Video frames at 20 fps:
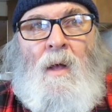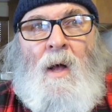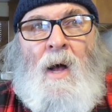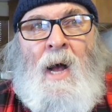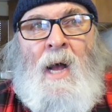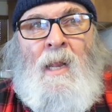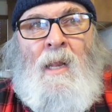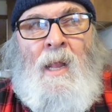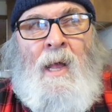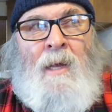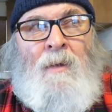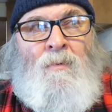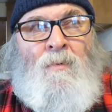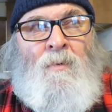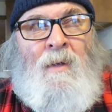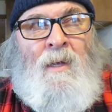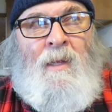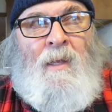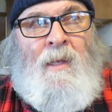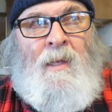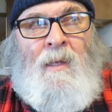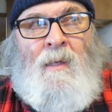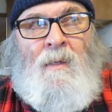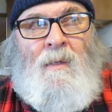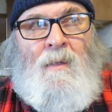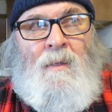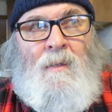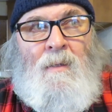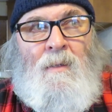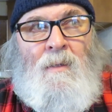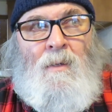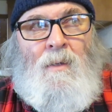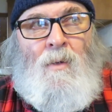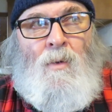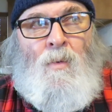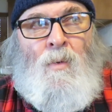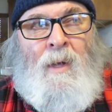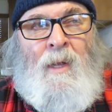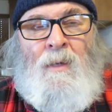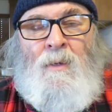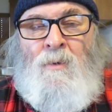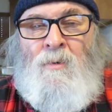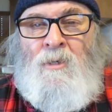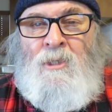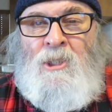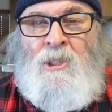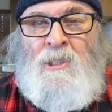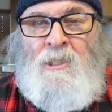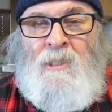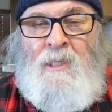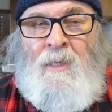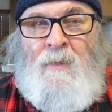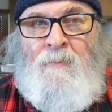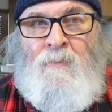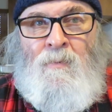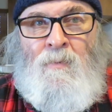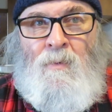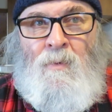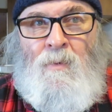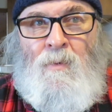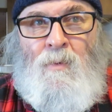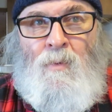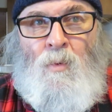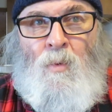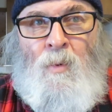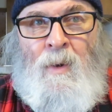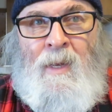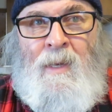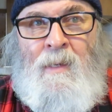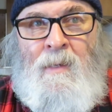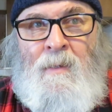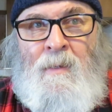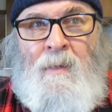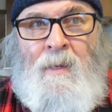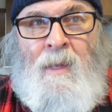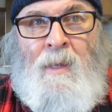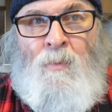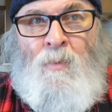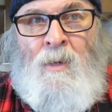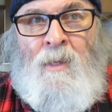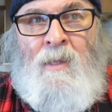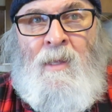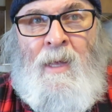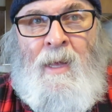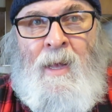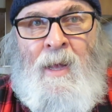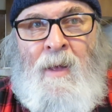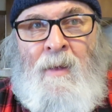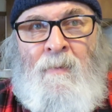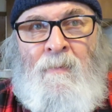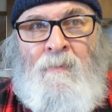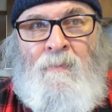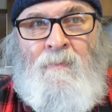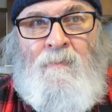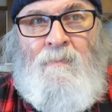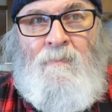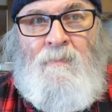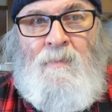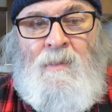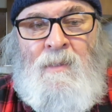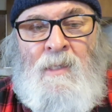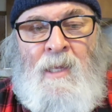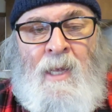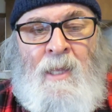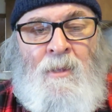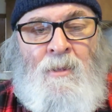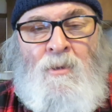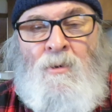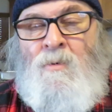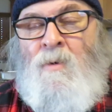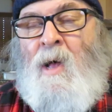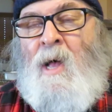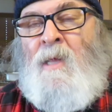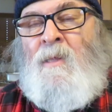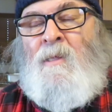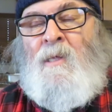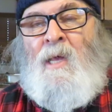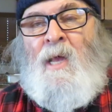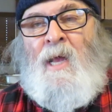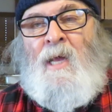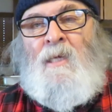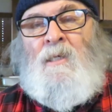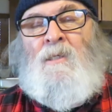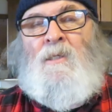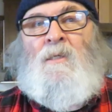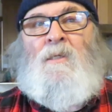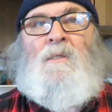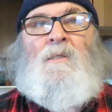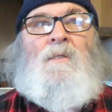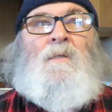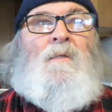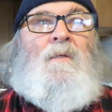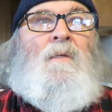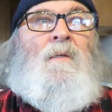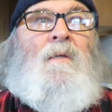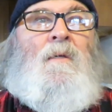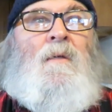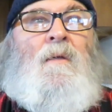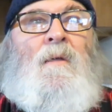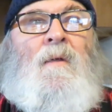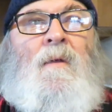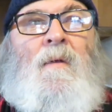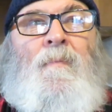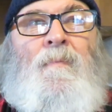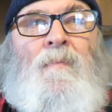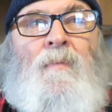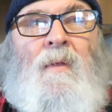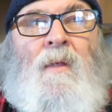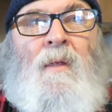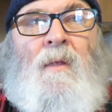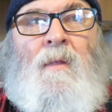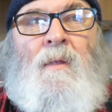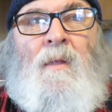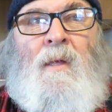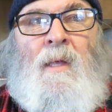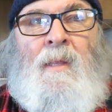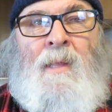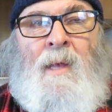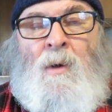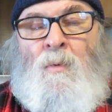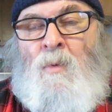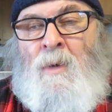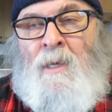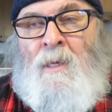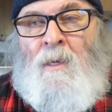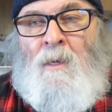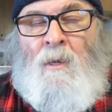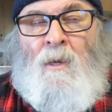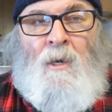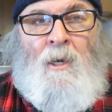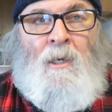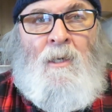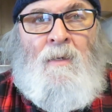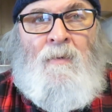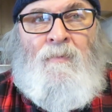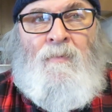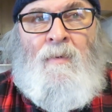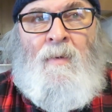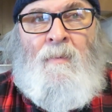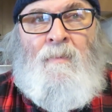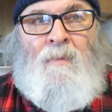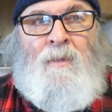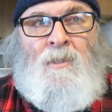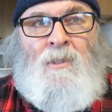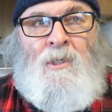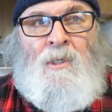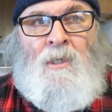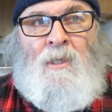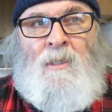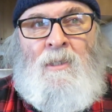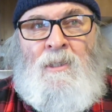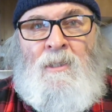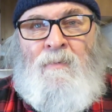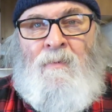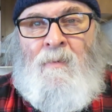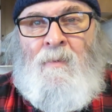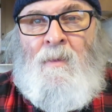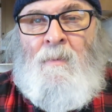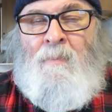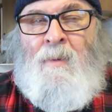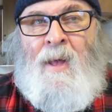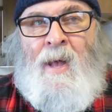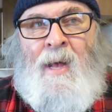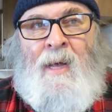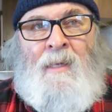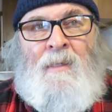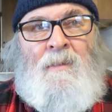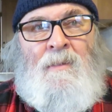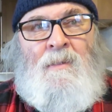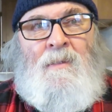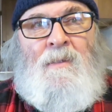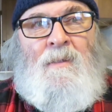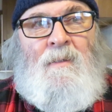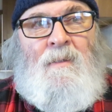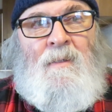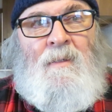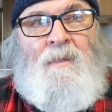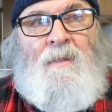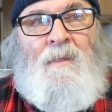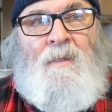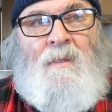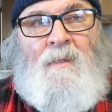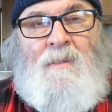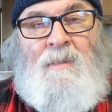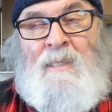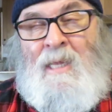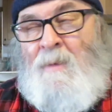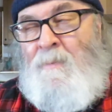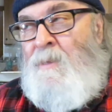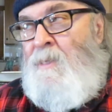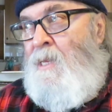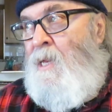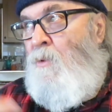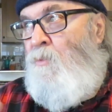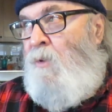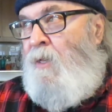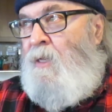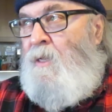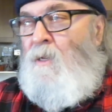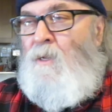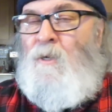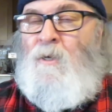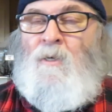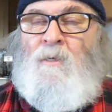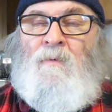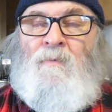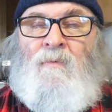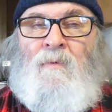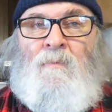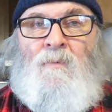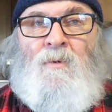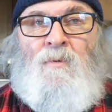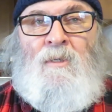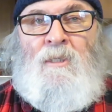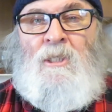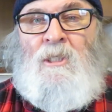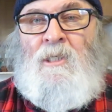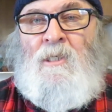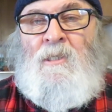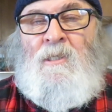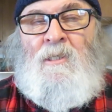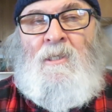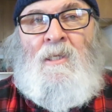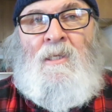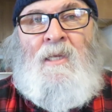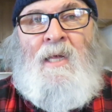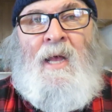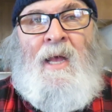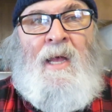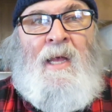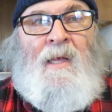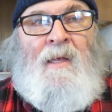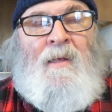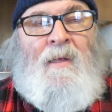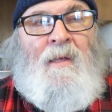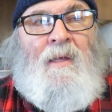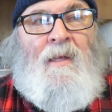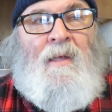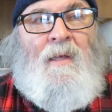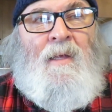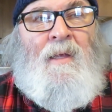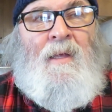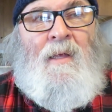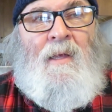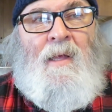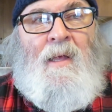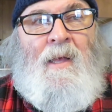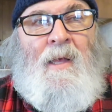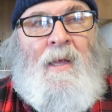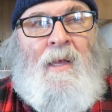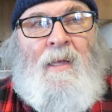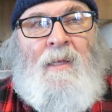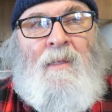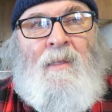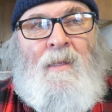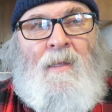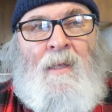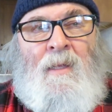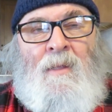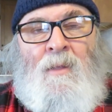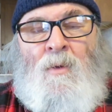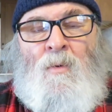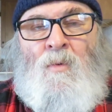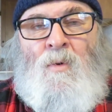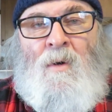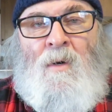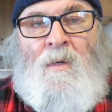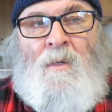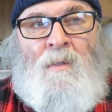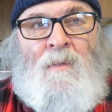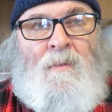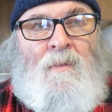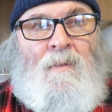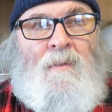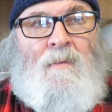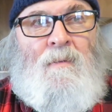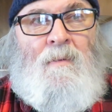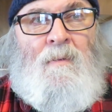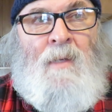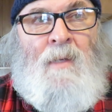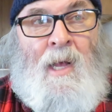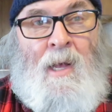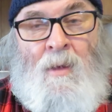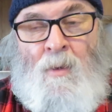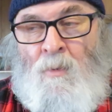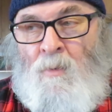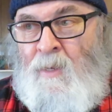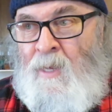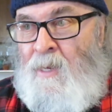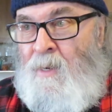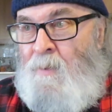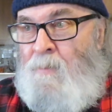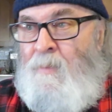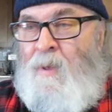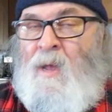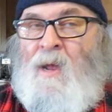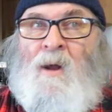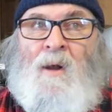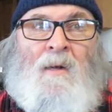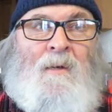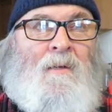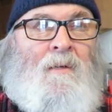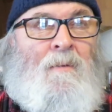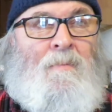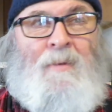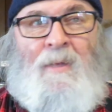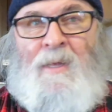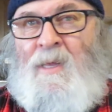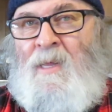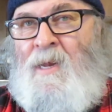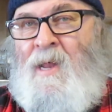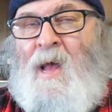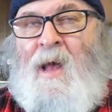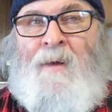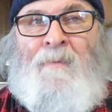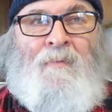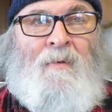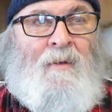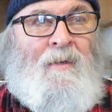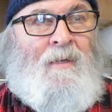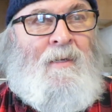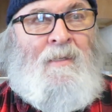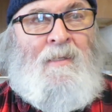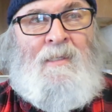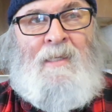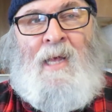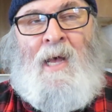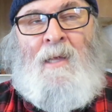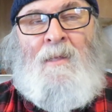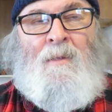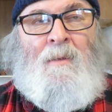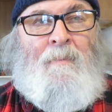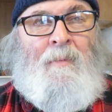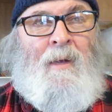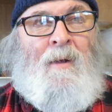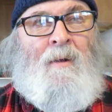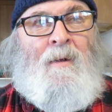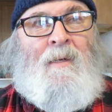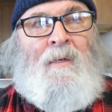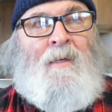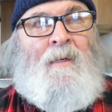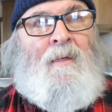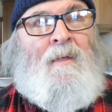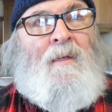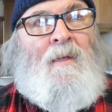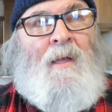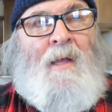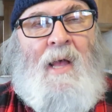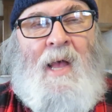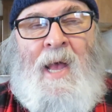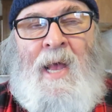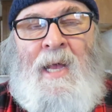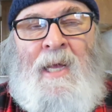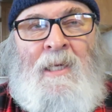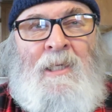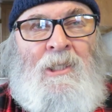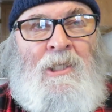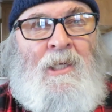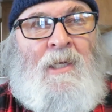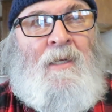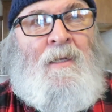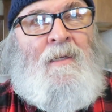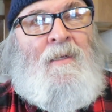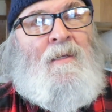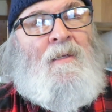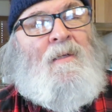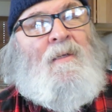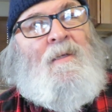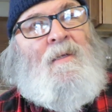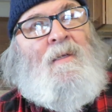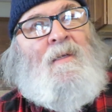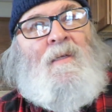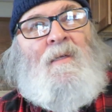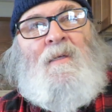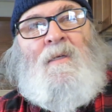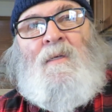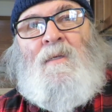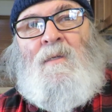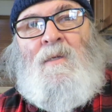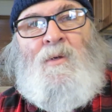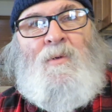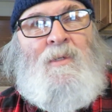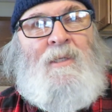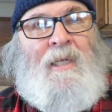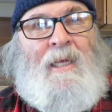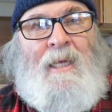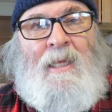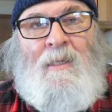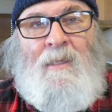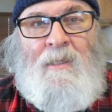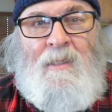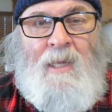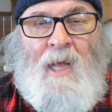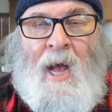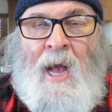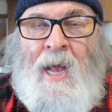I like reading what Christians have written and what they have said throughout the ages, and that we can learn from the church from the past, same as that we can learn from Christians today and in the world, not only in America, but in Africa, South America, Asia, New Zealand,